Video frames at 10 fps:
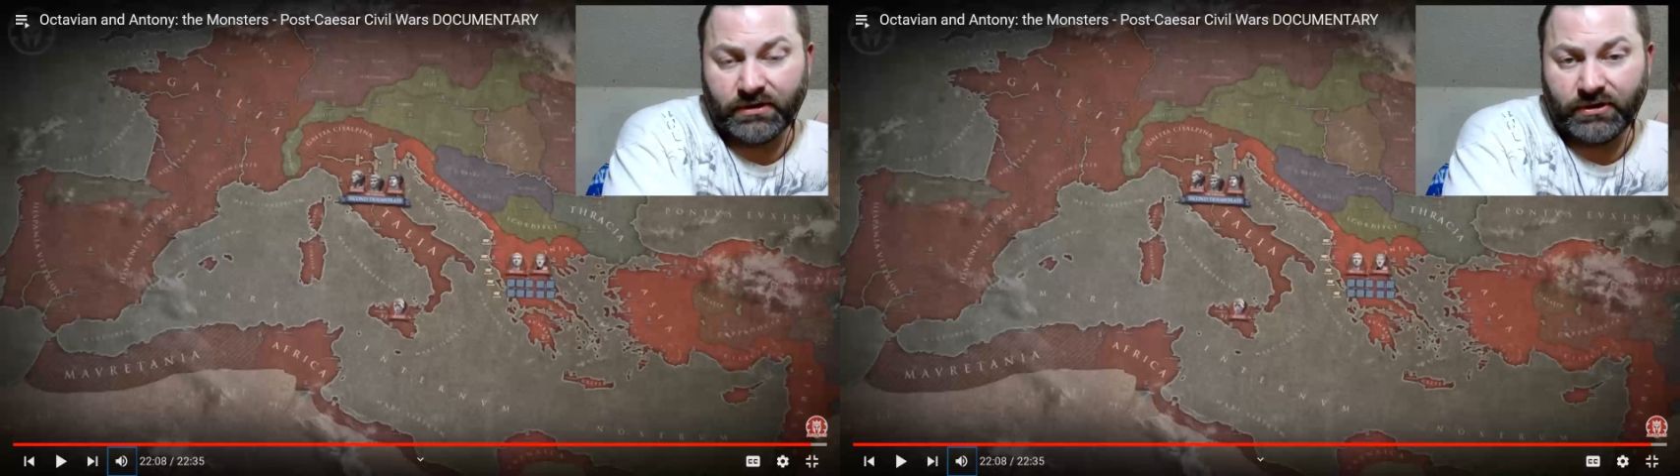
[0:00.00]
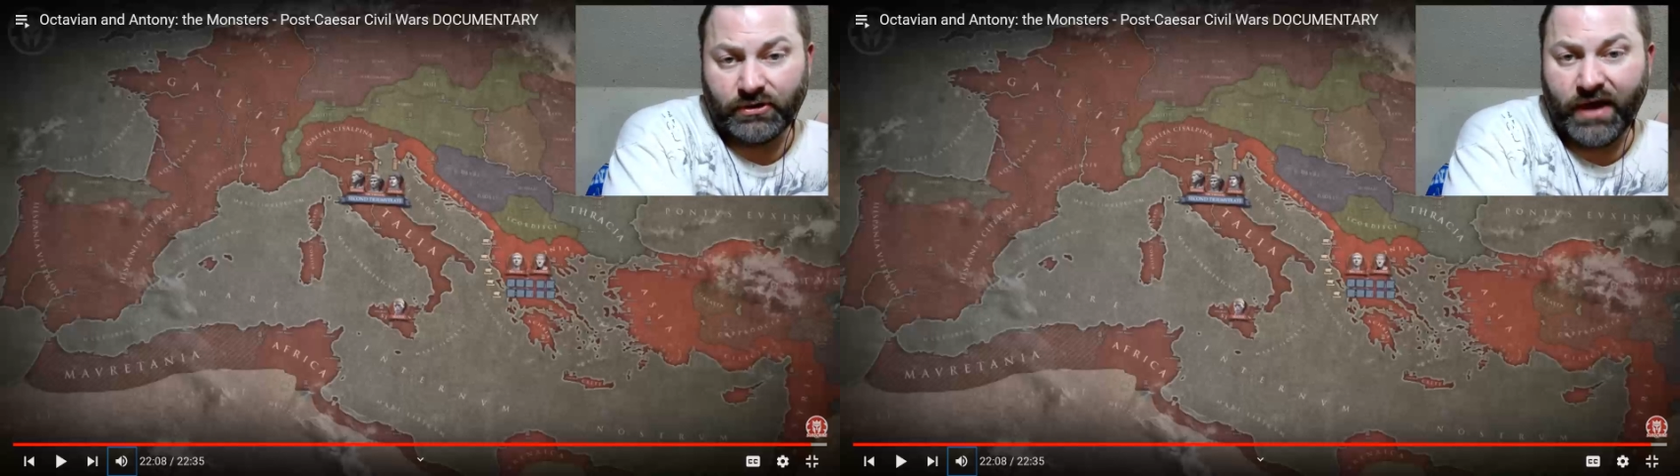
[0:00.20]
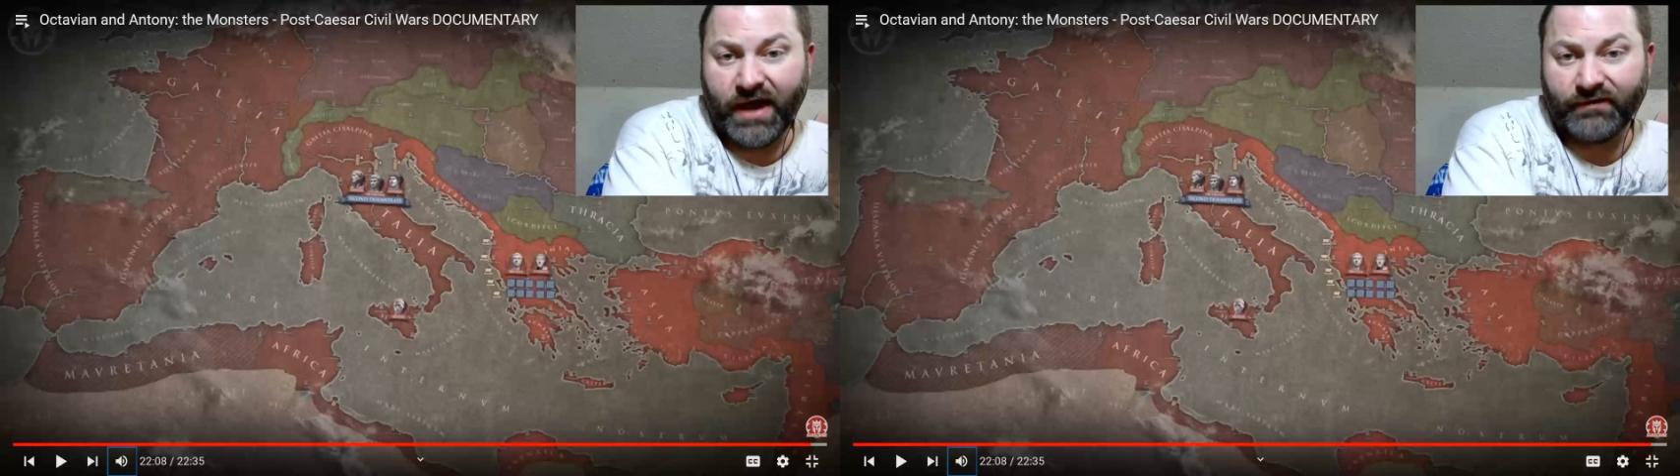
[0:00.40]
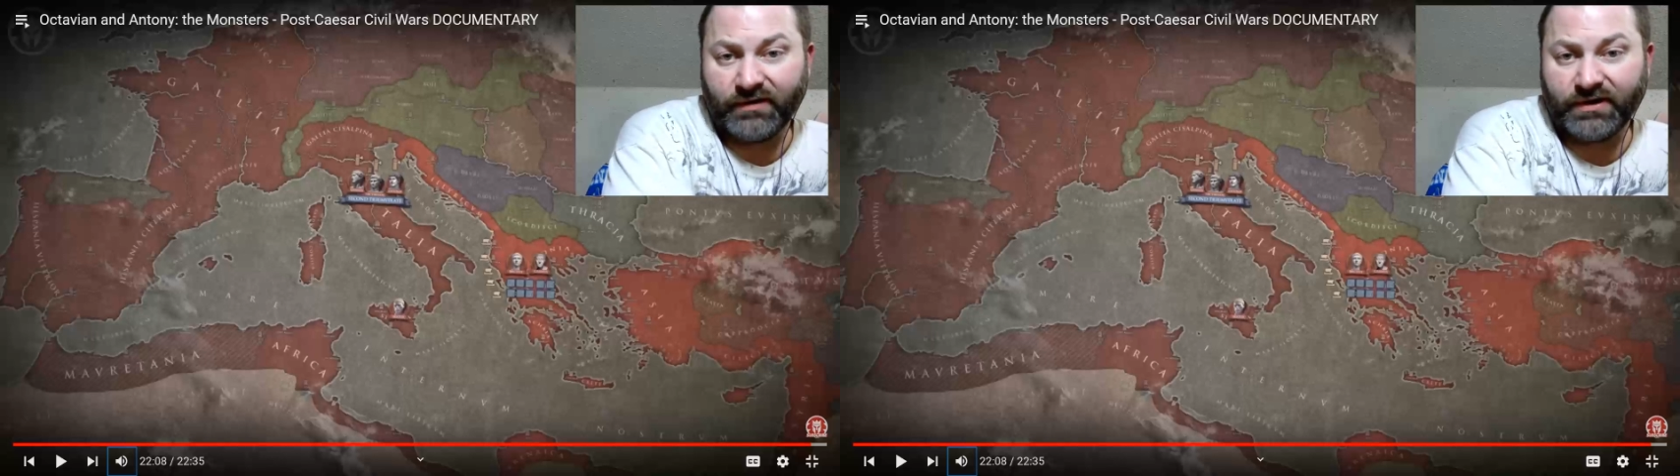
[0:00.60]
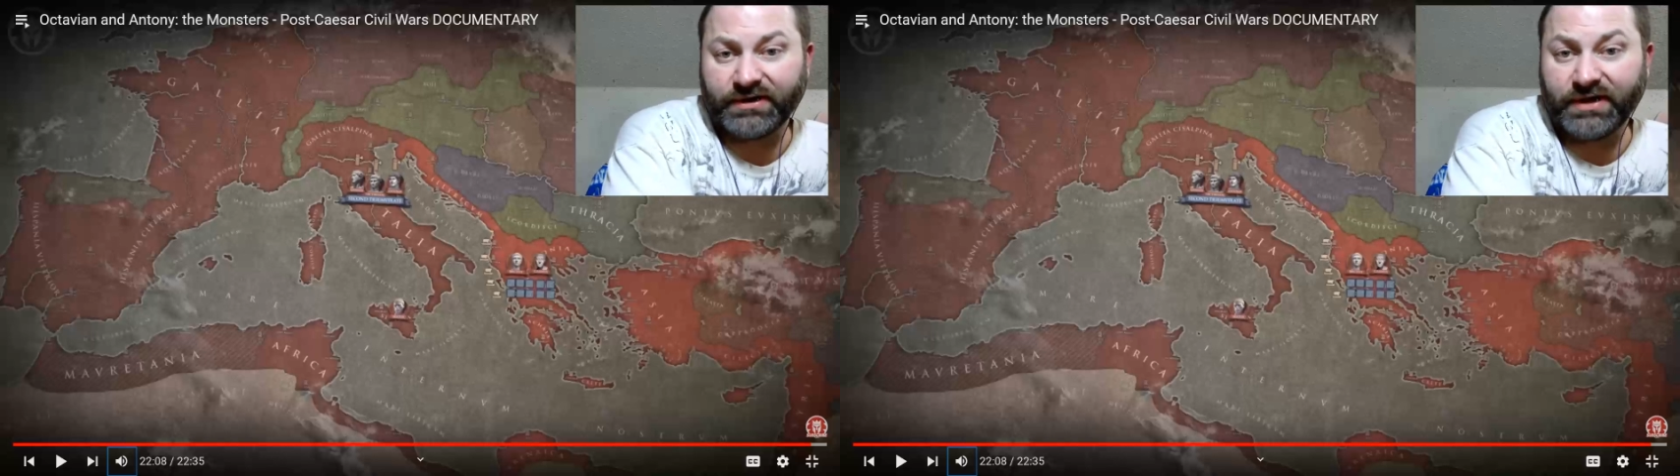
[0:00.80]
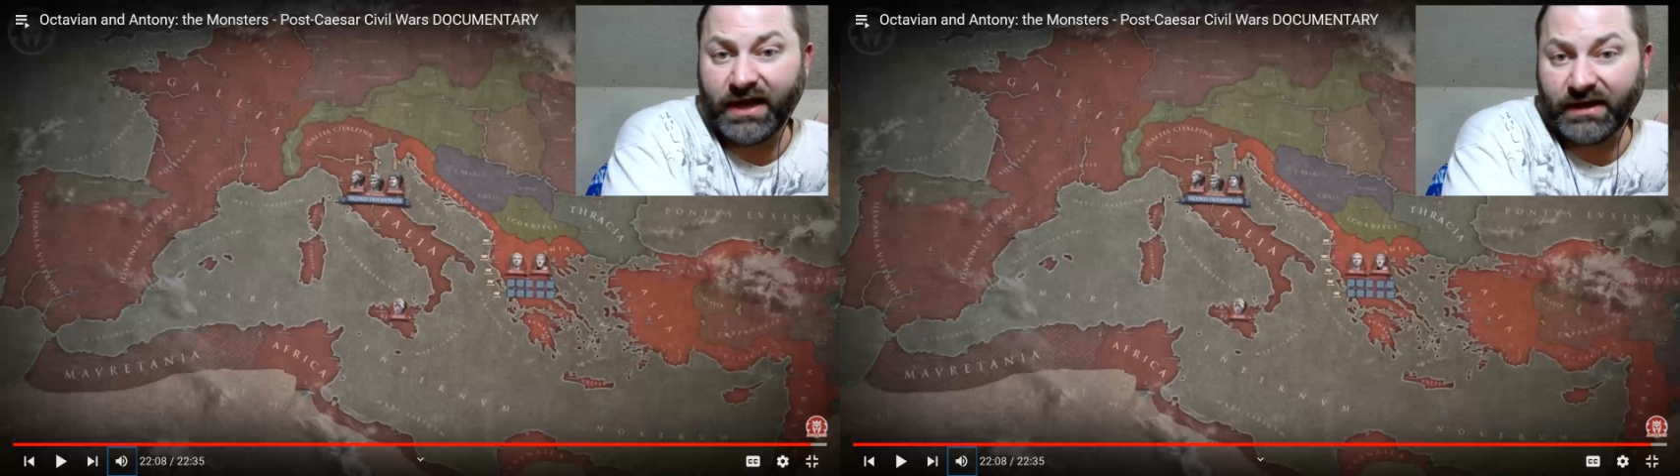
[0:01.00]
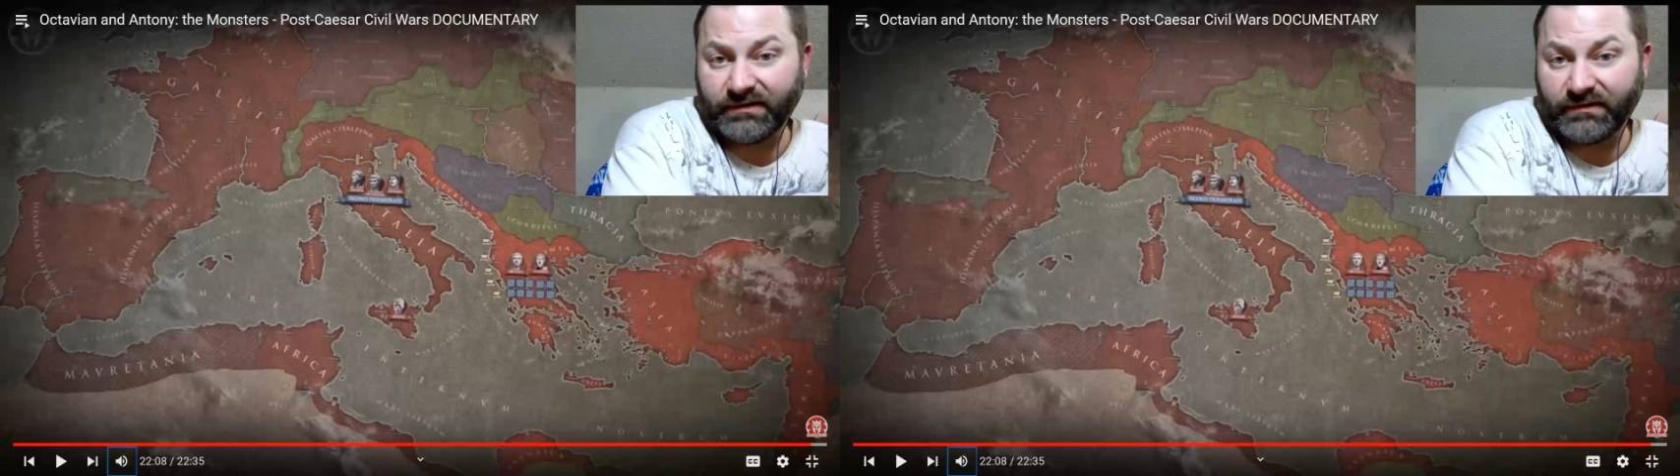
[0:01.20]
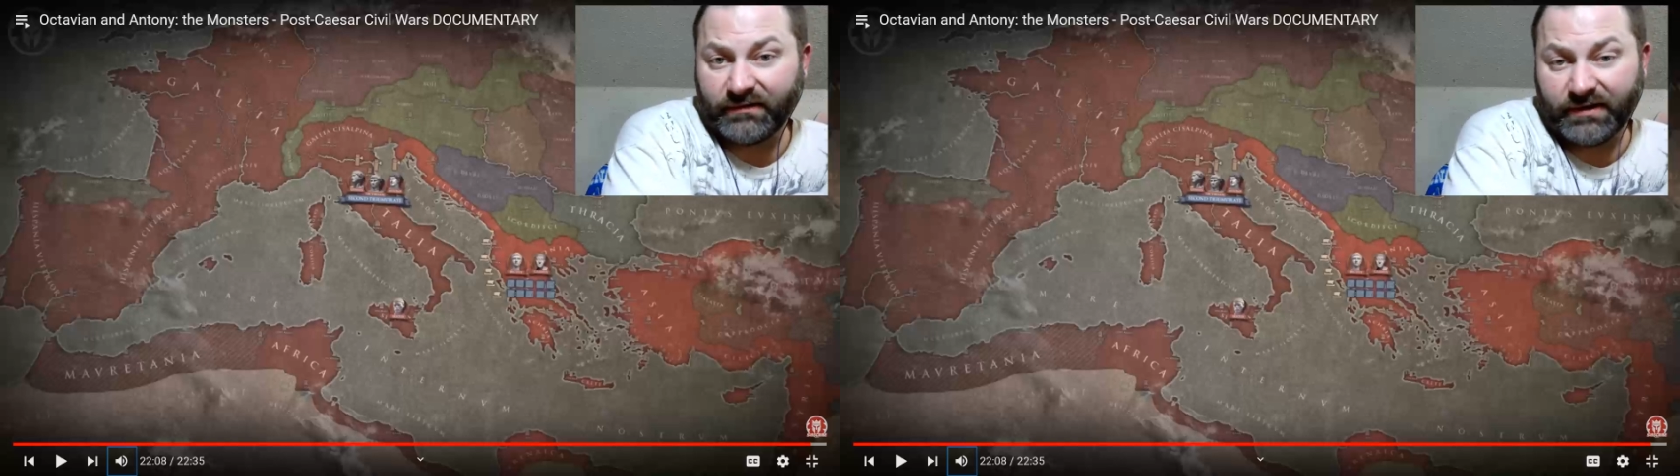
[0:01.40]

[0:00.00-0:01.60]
you have a good night